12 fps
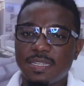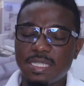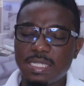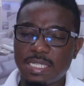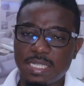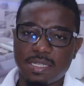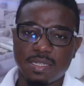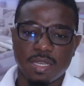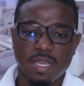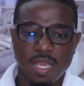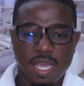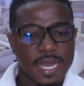detail,
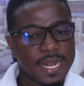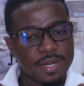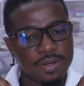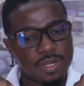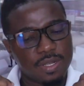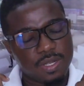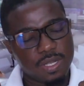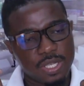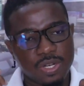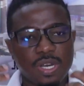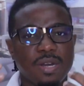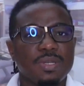and
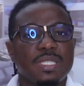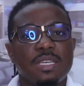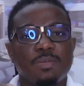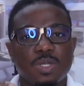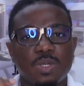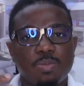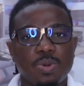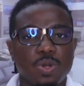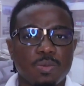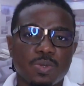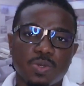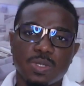I was able to pull
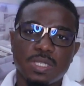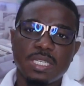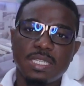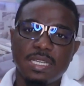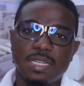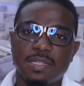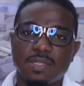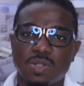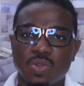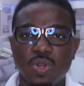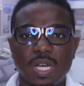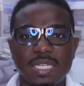up those details,
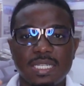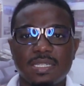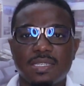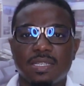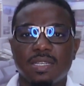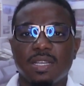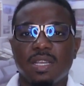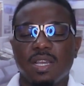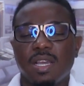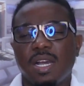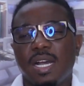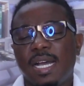look at it,
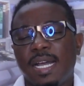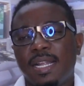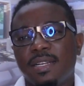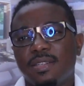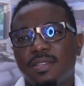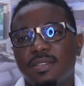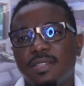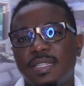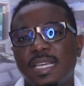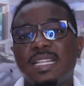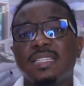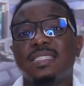and
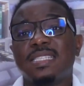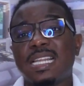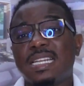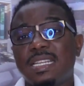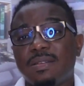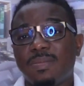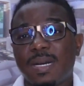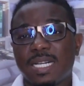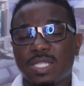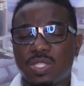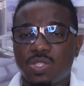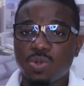then send it
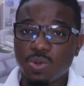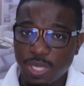back to